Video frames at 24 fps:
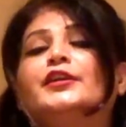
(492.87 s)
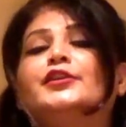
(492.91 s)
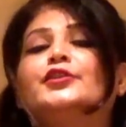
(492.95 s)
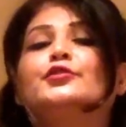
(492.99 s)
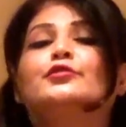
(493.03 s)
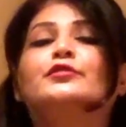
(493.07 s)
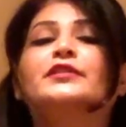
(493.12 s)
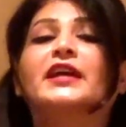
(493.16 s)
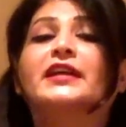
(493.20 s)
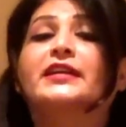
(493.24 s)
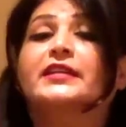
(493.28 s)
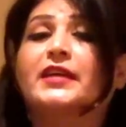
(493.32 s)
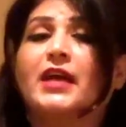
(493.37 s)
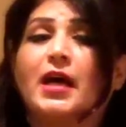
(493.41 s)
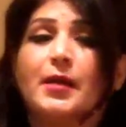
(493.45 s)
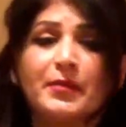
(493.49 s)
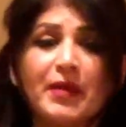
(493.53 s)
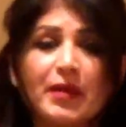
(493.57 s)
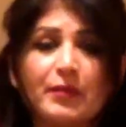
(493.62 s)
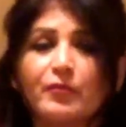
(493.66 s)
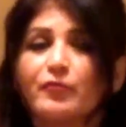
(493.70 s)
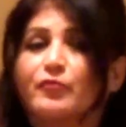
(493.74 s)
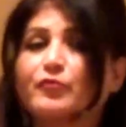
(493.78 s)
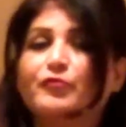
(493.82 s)
You can come
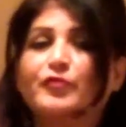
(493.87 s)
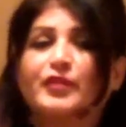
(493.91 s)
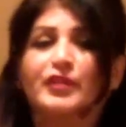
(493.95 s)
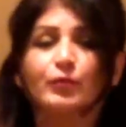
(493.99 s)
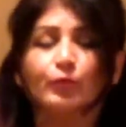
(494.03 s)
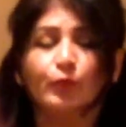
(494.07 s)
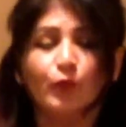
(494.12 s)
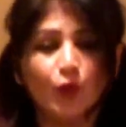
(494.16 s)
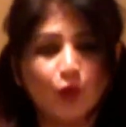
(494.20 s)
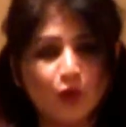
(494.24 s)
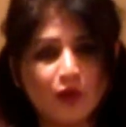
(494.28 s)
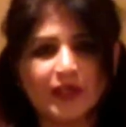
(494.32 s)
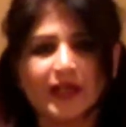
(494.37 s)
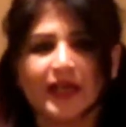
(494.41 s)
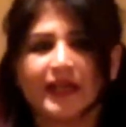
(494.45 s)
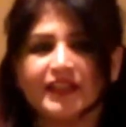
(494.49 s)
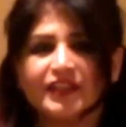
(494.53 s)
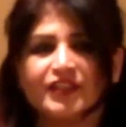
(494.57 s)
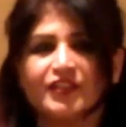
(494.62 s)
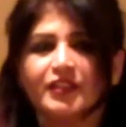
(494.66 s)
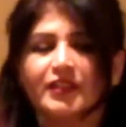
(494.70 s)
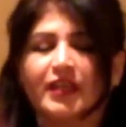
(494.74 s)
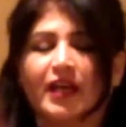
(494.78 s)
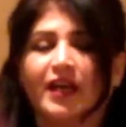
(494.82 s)
up with more
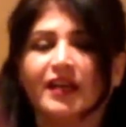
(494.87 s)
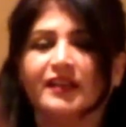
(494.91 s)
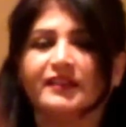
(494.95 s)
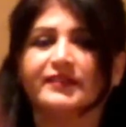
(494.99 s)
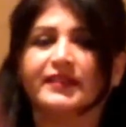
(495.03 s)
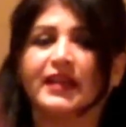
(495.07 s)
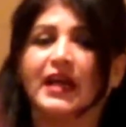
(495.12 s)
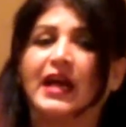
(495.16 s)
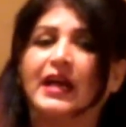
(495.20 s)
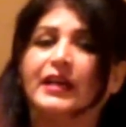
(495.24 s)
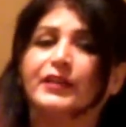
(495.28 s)
ideas.